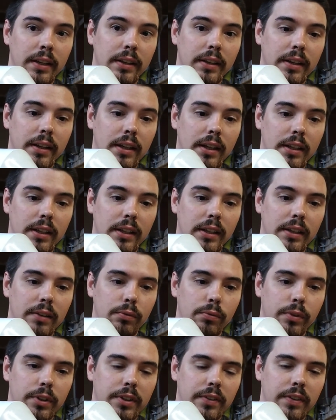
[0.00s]
any
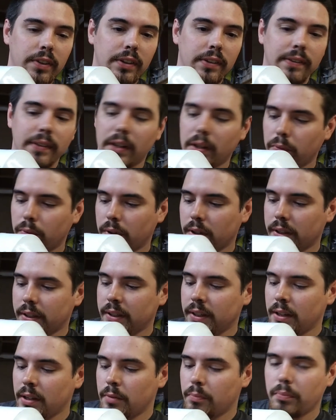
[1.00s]
one of these that I want.
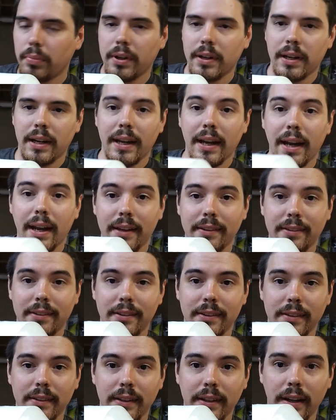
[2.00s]
But I
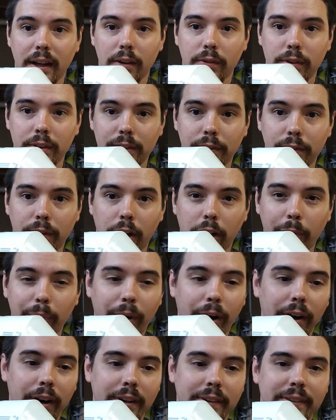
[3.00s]
accidentally got one of the wrong
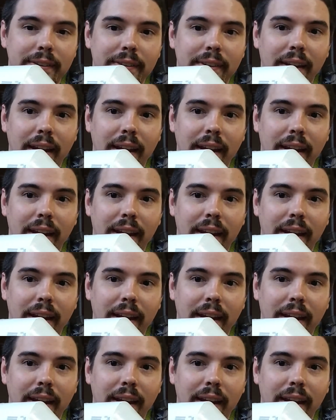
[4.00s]
parts,